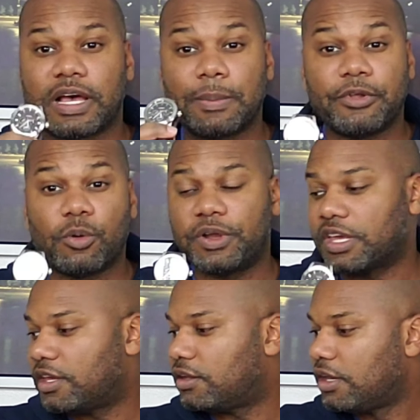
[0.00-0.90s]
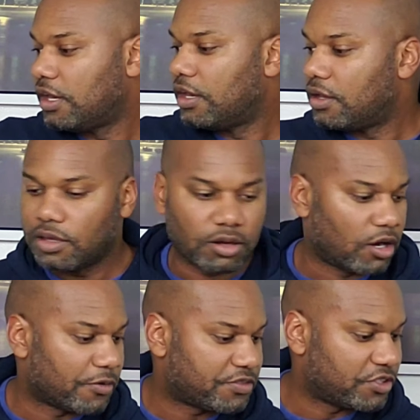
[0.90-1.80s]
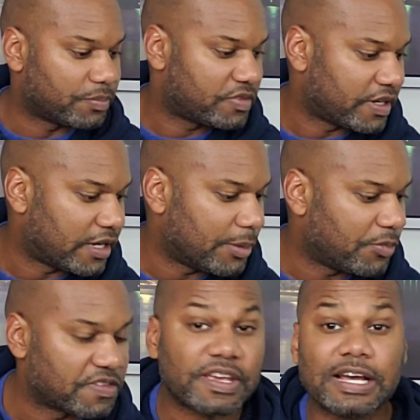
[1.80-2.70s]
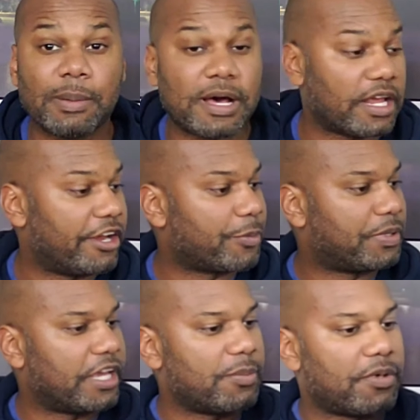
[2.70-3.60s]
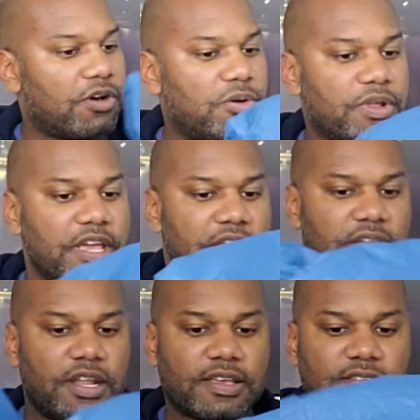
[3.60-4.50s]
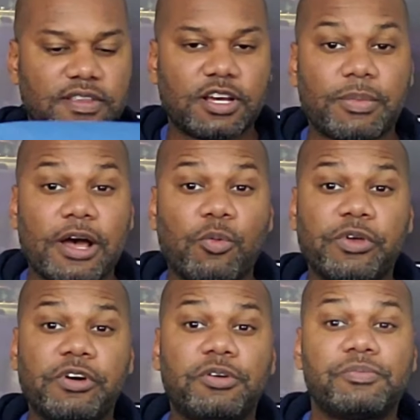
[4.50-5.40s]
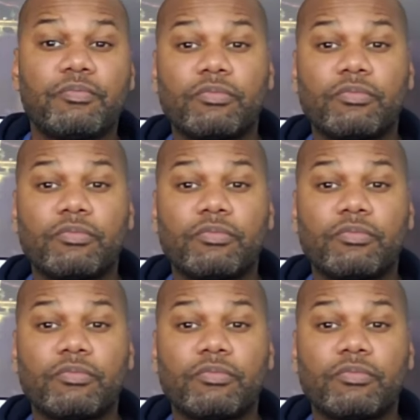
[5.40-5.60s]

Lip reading: time. Don't want to get off ship time once I come out of airplane mode. Next up, I will